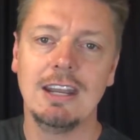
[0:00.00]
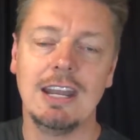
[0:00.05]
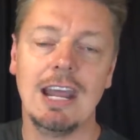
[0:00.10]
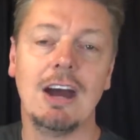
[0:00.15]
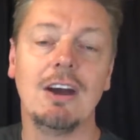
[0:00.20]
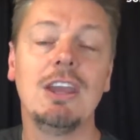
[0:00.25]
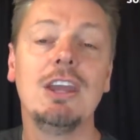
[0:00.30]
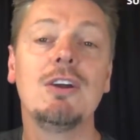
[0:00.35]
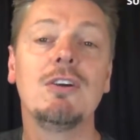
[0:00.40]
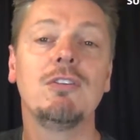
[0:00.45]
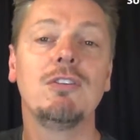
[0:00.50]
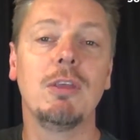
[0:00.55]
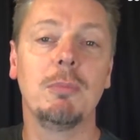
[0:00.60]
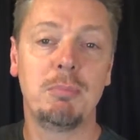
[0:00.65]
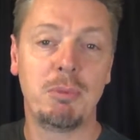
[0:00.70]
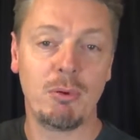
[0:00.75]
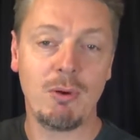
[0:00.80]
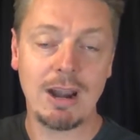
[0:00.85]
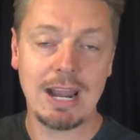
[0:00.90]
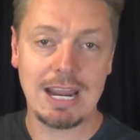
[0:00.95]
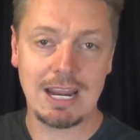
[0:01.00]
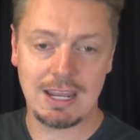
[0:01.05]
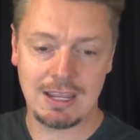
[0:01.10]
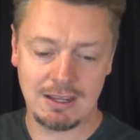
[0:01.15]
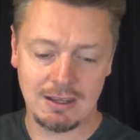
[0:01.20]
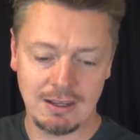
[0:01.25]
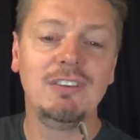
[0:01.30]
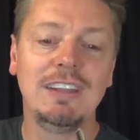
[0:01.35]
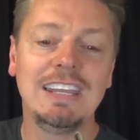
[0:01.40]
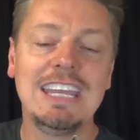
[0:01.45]
Now here's the
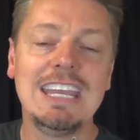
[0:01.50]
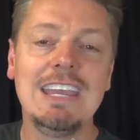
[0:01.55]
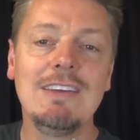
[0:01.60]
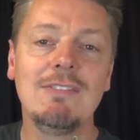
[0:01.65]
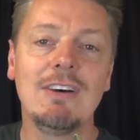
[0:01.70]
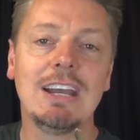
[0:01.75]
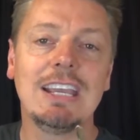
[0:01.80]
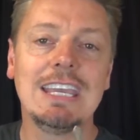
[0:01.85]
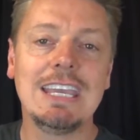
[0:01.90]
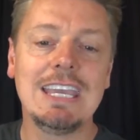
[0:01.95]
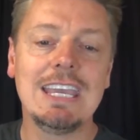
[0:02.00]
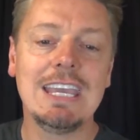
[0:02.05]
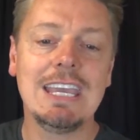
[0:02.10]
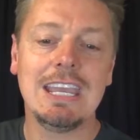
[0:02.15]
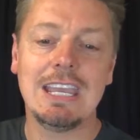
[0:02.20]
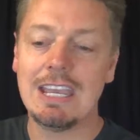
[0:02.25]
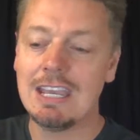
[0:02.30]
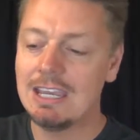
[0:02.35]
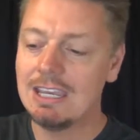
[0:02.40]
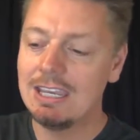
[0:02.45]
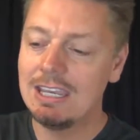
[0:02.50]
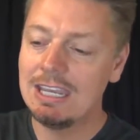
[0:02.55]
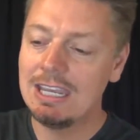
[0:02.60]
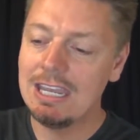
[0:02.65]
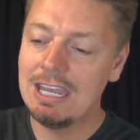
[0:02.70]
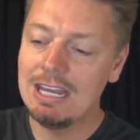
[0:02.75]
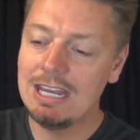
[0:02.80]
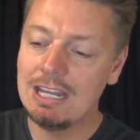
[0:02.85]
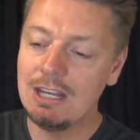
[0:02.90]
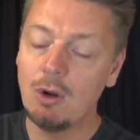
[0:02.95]
prank. Leave a key
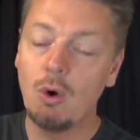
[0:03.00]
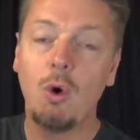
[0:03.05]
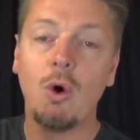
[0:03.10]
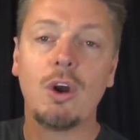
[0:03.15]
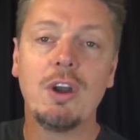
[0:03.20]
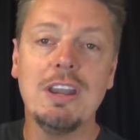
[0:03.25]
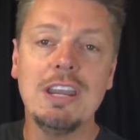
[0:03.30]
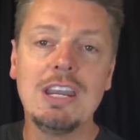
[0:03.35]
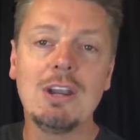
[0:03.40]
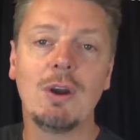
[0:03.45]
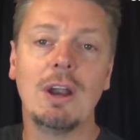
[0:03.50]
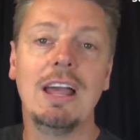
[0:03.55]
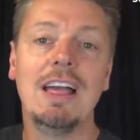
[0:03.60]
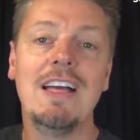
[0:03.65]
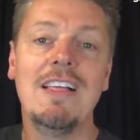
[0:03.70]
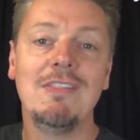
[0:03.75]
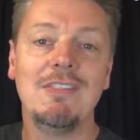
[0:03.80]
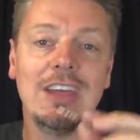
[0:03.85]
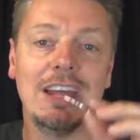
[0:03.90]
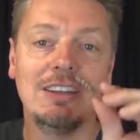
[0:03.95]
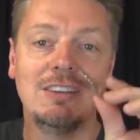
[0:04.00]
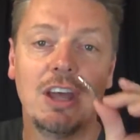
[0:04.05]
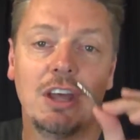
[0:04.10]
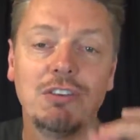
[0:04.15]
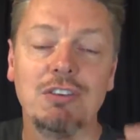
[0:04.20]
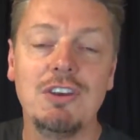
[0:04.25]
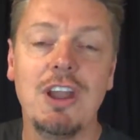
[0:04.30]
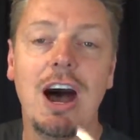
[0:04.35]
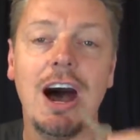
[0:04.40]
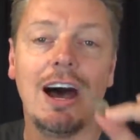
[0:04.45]
in it or near it that
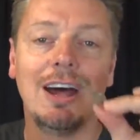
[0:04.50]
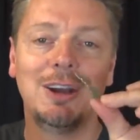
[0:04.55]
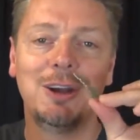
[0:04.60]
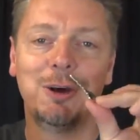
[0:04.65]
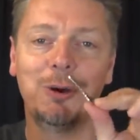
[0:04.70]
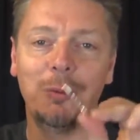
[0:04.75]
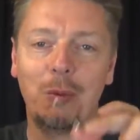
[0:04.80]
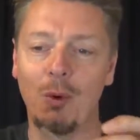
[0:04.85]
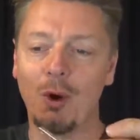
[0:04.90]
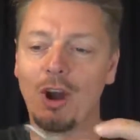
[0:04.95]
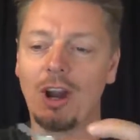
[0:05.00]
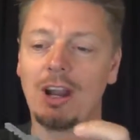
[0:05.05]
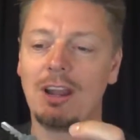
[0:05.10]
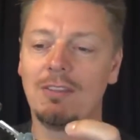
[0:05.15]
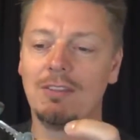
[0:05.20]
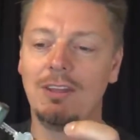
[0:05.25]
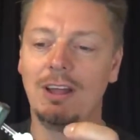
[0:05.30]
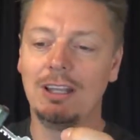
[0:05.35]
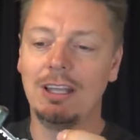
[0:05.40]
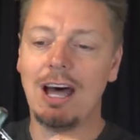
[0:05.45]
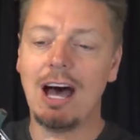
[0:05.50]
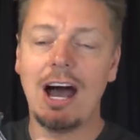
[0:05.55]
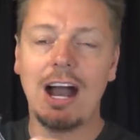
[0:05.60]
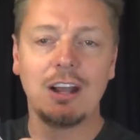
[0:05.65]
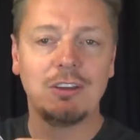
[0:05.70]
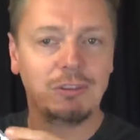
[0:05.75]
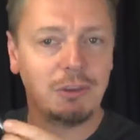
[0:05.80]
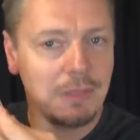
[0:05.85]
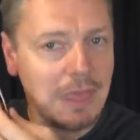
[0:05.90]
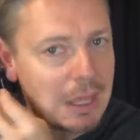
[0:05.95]
does not work the
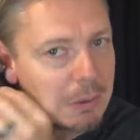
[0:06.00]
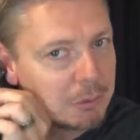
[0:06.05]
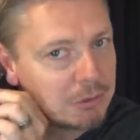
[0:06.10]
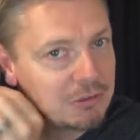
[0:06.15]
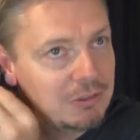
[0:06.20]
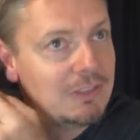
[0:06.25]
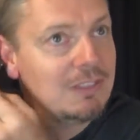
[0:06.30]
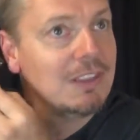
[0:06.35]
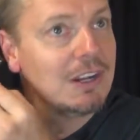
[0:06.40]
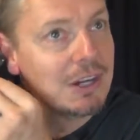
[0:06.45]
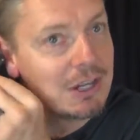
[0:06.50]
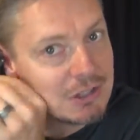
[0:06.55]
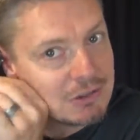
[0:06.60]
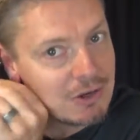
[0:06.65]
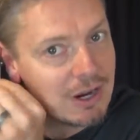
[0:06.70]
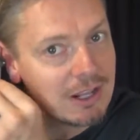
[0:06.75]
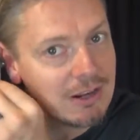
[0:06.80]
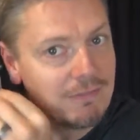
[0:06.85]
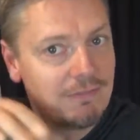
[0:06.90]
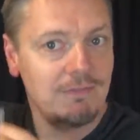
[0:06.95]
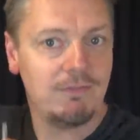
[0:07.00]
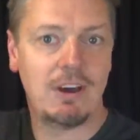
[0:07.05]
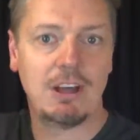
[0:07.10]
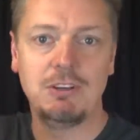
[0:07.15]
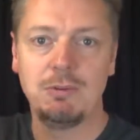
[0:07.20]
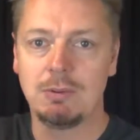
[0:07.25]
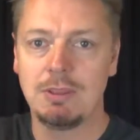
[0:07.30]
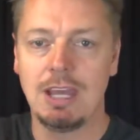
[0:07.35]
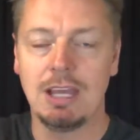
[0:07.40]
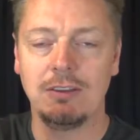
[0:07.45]
lock. So they'll sit there and try to
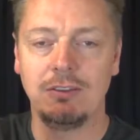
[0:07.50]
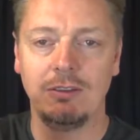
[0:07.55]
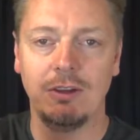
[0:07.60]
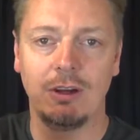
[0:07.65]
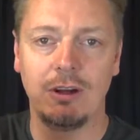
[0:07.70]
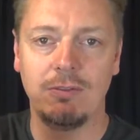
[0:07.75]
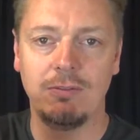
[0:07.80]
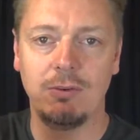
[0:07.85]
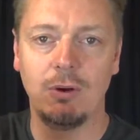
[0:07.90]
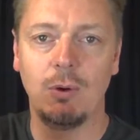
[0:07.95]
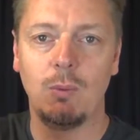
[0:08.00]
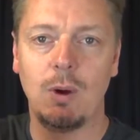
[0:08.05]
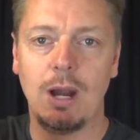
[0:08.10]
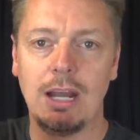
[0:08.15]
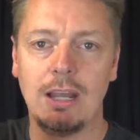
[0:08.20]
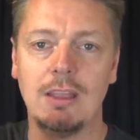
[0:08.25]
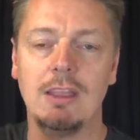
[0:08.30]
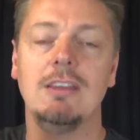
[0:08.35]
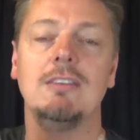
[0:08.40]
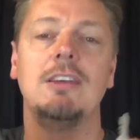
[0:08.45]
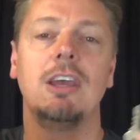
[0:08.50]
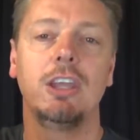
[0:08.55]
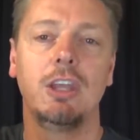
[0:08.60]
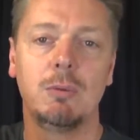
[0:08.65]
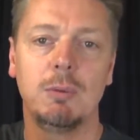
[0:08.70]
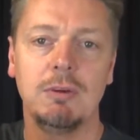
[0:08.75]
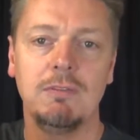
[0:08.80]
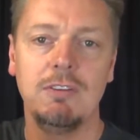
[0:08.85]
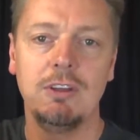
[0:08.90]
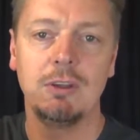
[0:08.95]
fudge with that sucker for a while until
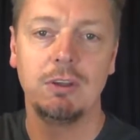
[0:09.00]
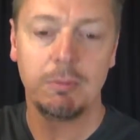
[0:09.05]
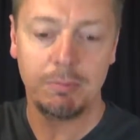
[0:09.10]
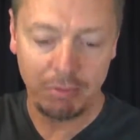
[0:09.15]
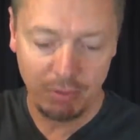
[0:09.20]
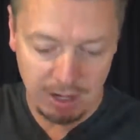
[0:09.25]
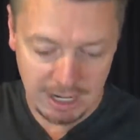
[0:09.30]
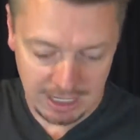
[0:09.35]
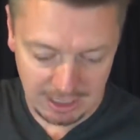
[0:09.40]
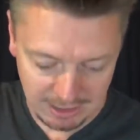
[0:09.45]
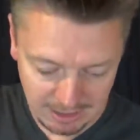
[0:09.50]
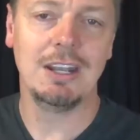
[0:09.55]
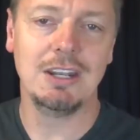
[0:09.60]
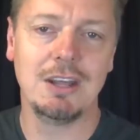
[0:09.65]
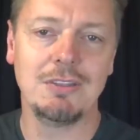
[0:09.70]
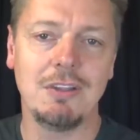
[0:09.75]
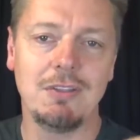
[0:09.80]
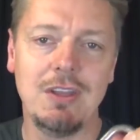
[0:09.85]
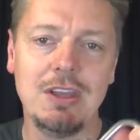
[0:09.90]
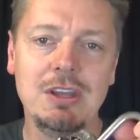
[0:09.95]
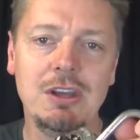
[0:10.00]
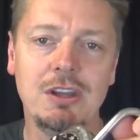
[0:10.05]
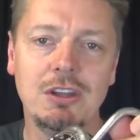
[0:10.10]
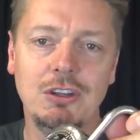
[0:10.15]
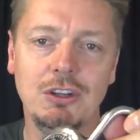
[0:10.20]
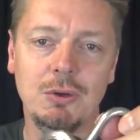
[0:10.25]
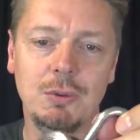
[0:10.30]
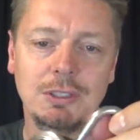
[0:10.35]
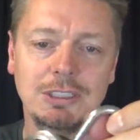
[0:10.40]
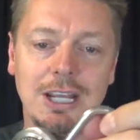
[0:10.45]
you reveal the prank. Another thing you
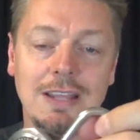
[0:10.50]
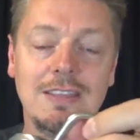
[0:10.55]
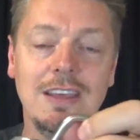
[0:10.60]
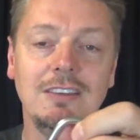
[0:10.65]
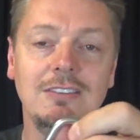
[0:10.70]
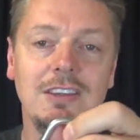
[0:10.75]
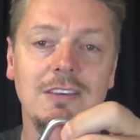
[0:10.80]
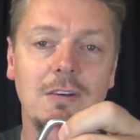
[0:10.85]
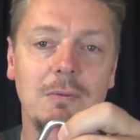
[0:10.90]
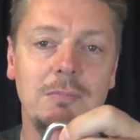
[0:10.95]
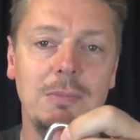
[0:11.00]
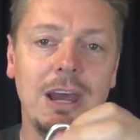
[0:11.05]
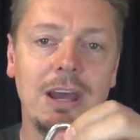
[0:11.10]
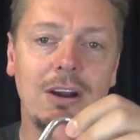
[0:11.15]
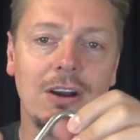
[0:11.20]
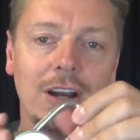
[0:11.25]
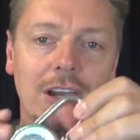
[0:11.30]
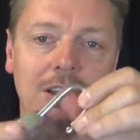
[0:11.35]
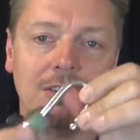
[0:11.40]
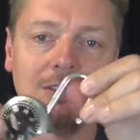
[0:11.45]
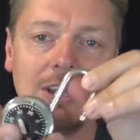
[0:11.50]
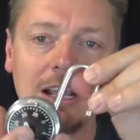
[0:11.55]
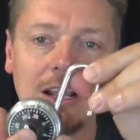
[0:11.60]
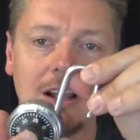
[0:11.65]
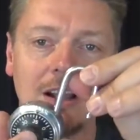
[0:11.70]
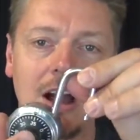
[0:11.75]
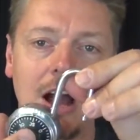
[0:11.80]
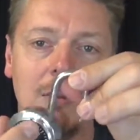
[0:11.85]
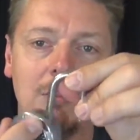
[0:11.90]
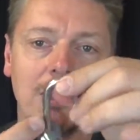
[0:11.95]
could do, which I think is even better, is take
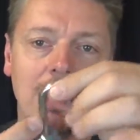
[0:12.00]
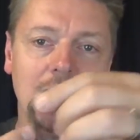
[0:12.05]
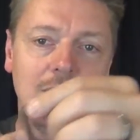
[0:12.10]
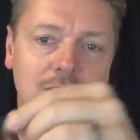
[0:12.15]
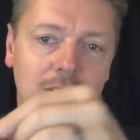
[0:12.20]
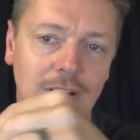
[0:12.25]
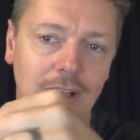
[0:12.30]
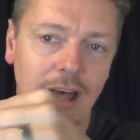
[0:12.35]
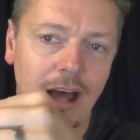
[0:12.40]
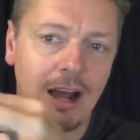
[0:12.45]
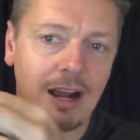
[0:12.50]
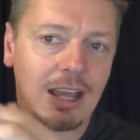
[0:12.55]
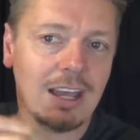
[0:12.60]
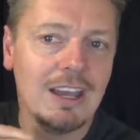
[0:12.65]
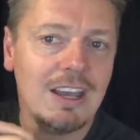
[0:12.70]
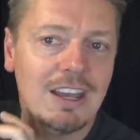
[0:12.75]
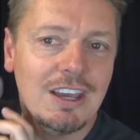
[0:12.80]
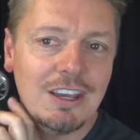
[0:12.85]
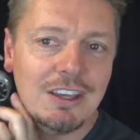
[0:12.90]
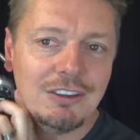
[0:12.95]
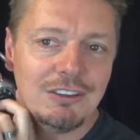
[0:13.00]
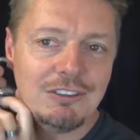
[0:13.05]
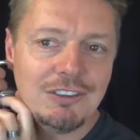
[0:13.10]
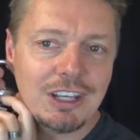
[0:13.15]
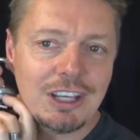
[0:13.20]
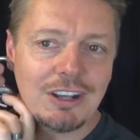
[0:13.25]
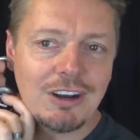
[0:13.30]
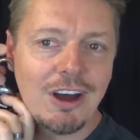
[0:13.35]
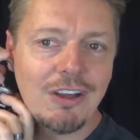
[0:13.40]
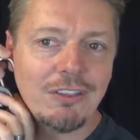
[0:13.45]
a combination lock,
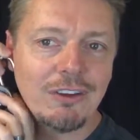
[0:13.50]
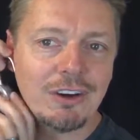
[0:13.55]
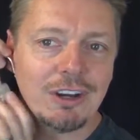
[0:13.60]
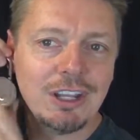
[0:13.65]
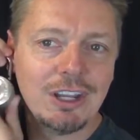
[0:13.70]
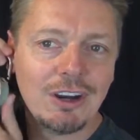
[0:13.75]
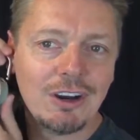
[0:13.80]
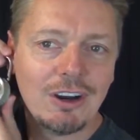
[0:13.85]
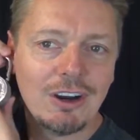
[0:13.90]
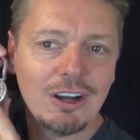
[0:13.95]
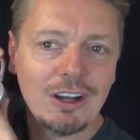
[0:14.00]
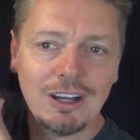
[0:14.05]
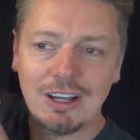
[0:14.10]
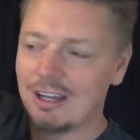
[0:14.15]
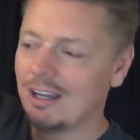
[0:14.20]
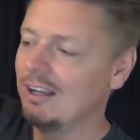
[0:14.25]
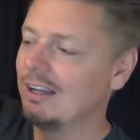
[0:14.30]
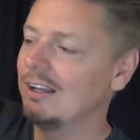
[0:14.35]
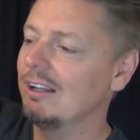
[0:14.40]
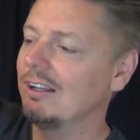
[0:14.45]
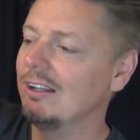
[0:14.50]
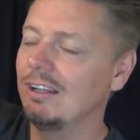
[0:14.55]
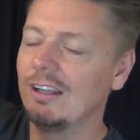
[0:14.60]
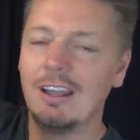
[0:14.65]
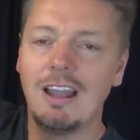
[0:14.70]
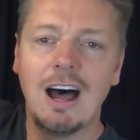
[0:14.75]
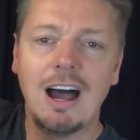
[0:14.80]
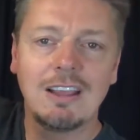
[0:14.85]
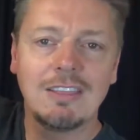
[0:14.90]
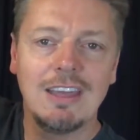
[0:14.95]
stick it on their ear,
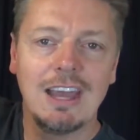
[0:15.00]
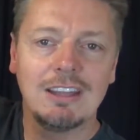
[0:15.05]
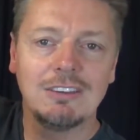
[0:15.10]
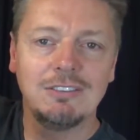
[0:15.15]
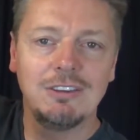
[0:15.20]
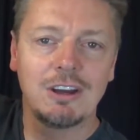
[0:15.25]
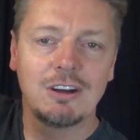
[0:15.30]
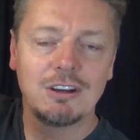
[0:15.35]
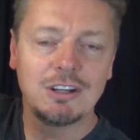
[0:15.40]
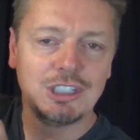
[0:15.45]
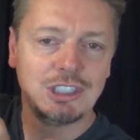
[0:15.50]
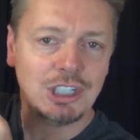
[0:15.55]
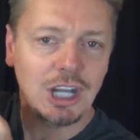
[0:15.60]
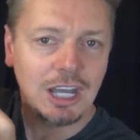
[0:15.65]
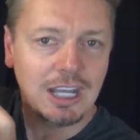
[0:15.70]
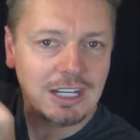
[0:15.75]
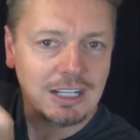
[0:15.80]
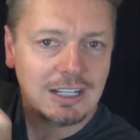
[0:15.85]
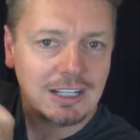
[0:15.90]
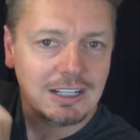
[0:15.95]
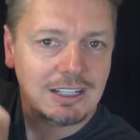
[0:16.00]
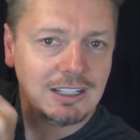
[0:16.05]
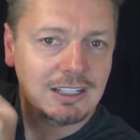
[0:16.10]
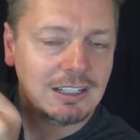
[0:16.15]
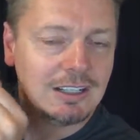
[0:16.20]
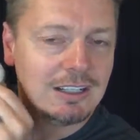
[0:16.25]
lock that sucker shut,